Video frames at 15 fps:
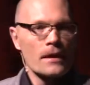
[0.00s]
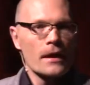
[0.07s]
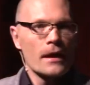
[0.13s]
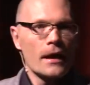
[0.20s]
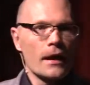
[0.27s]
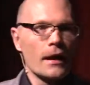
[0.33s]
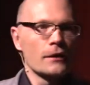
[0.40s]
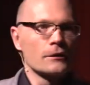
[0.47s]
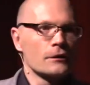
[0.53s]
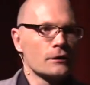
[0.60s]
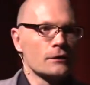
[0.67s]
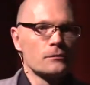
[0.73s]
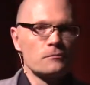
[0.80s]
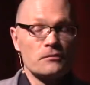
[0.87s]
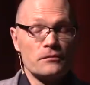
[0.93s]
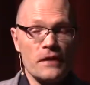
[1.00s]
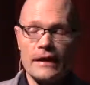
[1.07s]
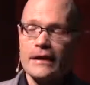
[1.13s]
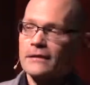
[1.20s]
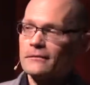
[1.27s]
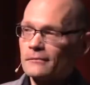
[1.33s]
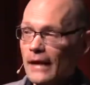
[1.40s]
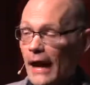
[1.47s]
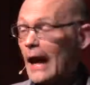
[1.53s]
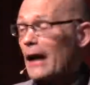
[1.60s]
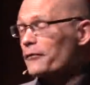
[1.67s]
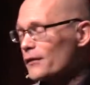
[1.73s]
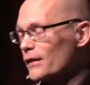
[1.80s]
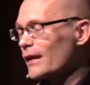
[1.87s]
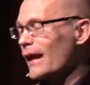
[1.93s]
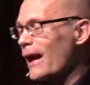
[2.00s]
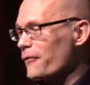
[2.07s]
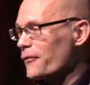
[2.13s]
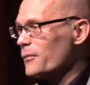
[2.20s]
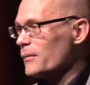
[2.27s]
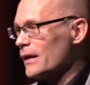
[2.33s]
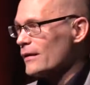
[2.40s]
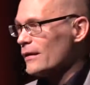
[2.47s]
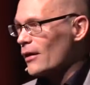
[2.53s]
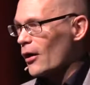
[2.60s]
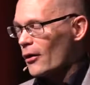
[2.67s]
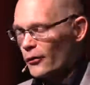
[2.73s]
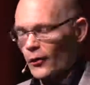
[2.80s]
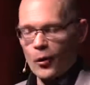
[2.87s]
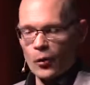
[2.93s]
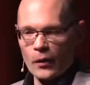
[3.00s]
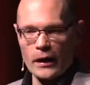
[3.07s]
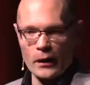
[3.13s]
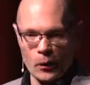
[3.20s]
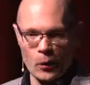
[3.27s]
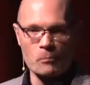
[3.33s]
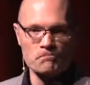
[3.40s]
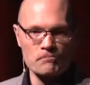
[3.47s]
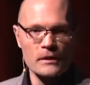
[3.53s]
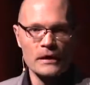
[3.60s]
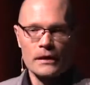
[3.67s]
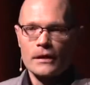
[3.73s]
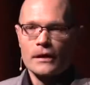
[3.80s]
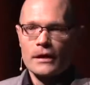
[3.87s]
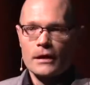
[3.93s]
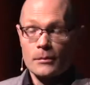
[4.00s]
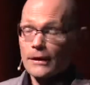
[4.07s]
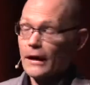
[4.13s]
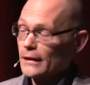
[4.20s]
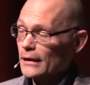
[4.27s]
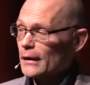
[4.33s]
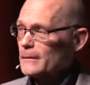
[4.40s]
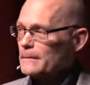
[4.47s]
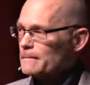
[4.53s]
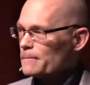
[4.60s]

And they didn't have to laugh at me the whole way home, but they did.